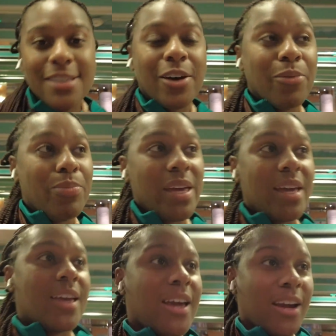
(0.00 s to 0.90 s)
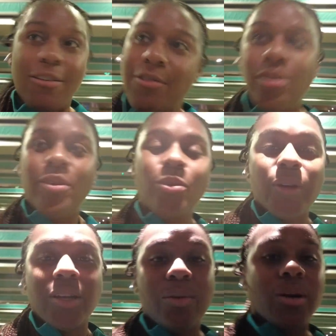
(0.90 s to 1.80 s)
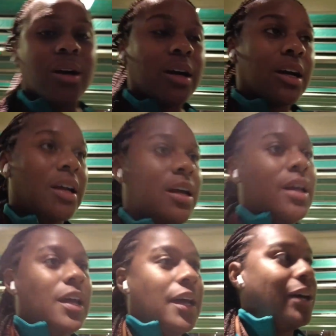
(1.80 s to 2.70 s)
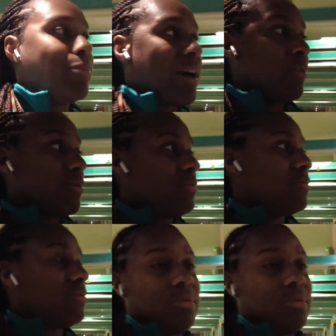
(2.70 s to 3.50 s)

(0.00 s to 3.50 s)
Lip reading: so be careful when you are. I don't